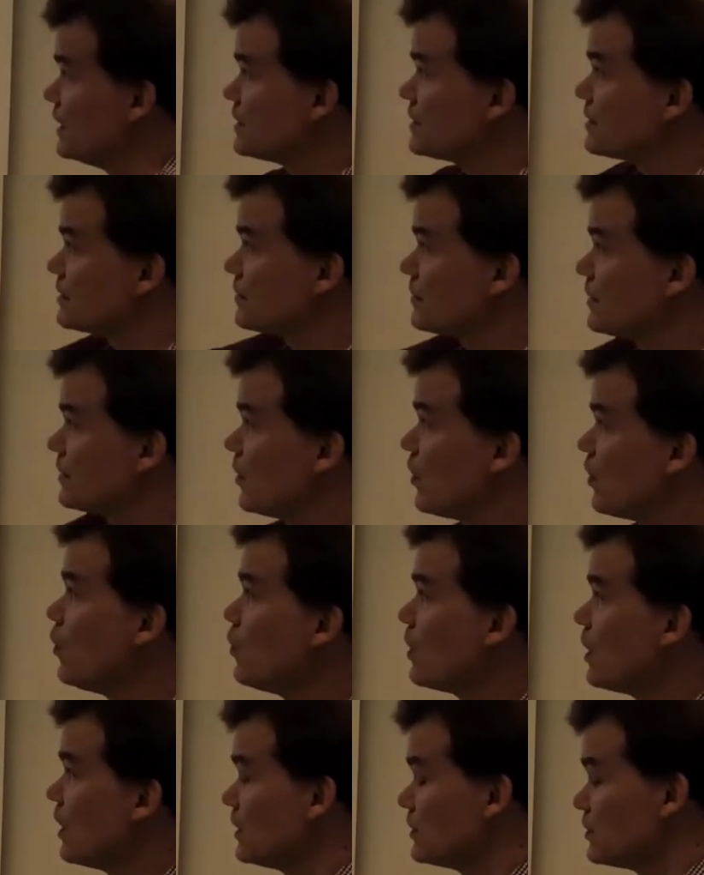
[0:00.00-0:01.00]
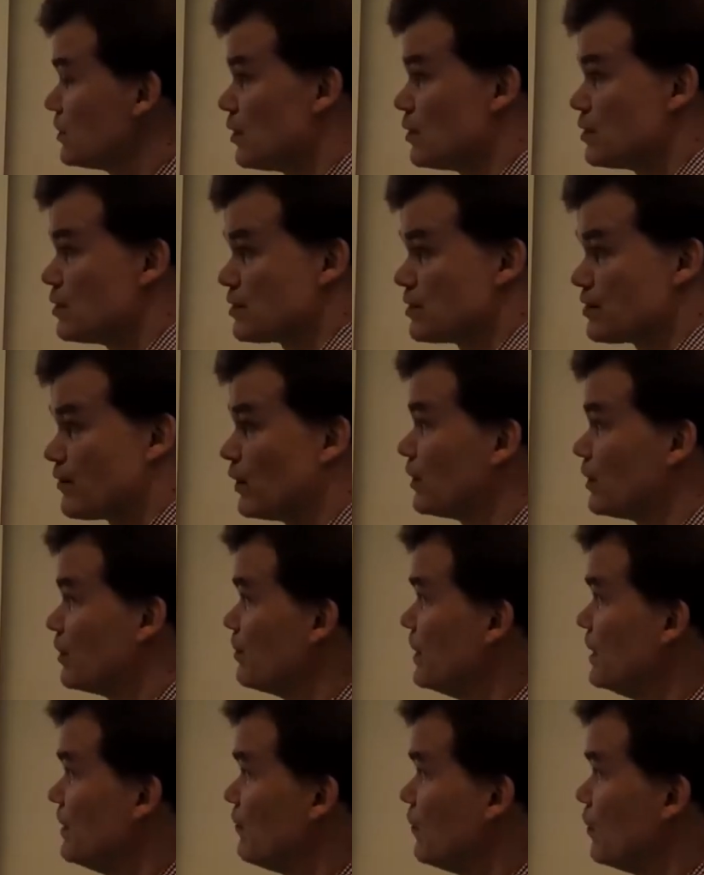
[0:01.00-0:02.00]
these local solutions for the
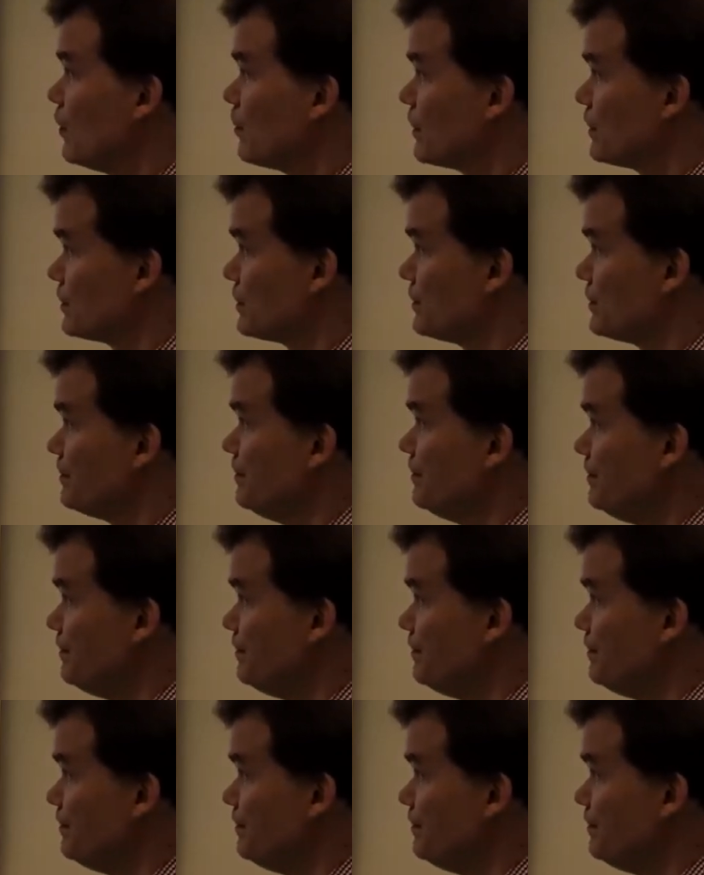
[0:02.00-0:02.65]
beamformers.